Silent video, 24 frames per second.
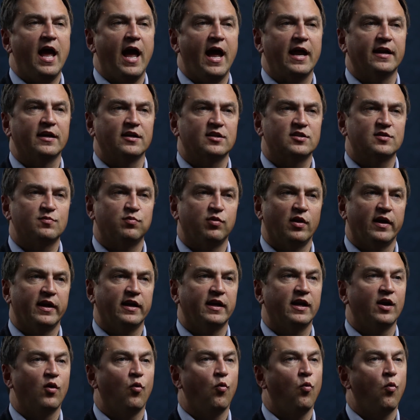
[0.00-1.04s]
and
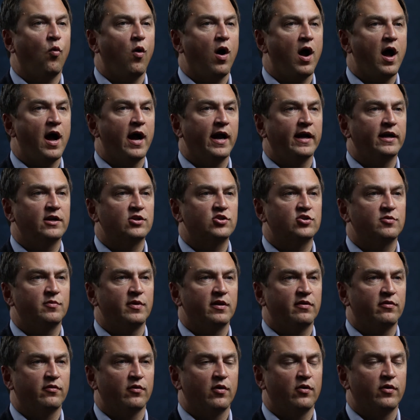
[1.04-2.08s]
explaining why it should
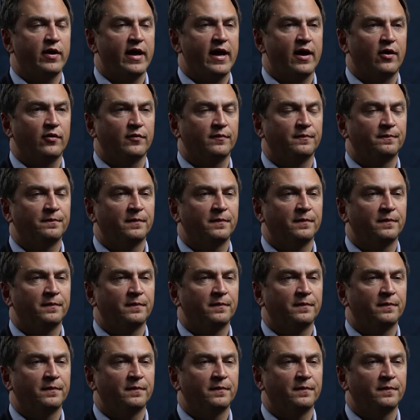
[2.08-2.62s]
be thrown out.